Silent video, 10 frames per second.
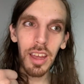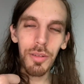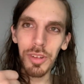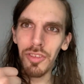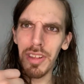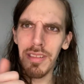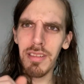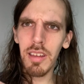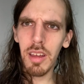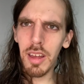which
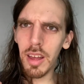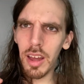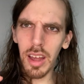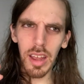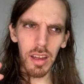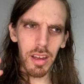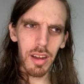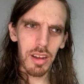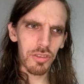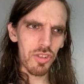is
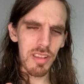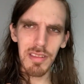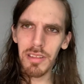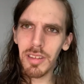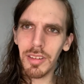just,